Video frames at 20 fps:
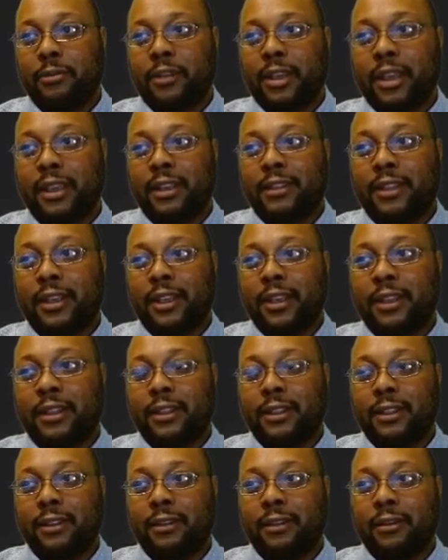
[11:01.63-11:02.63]
assign
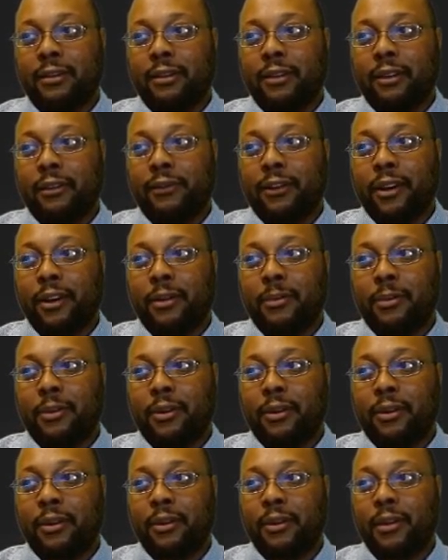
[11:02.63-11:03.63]
this to a
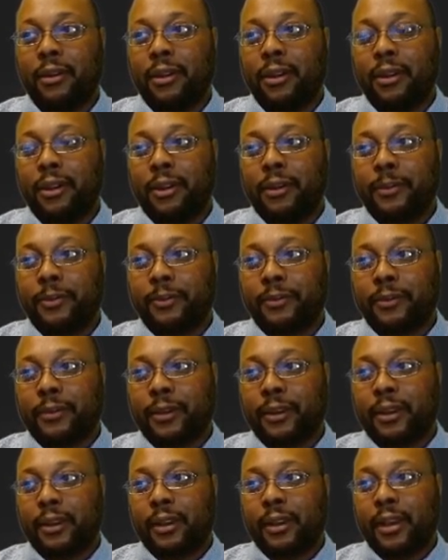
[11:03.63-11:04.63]
variable.
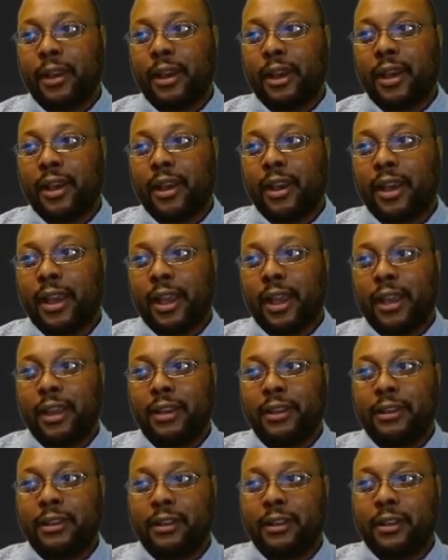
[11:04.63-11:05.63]

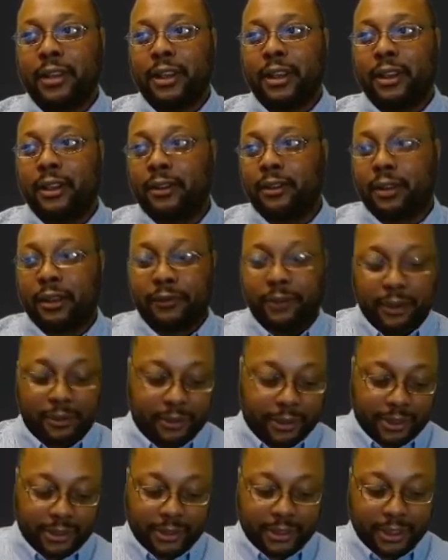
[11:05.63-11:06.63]
And like if I
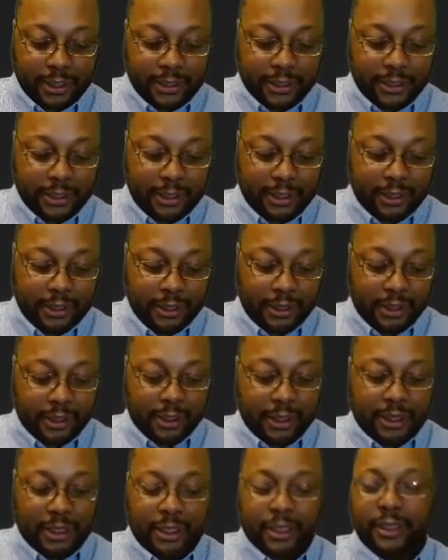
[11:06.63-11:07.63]
want to change it,
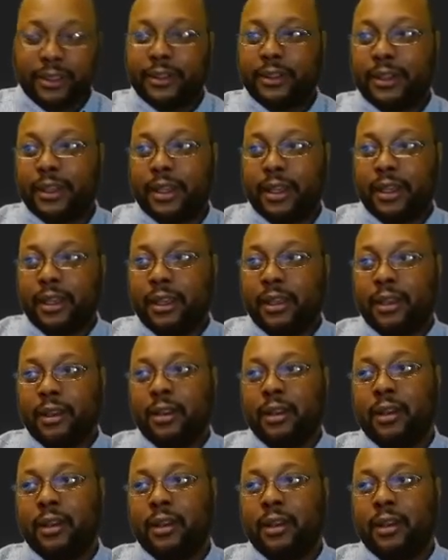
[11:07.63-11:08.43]
I can say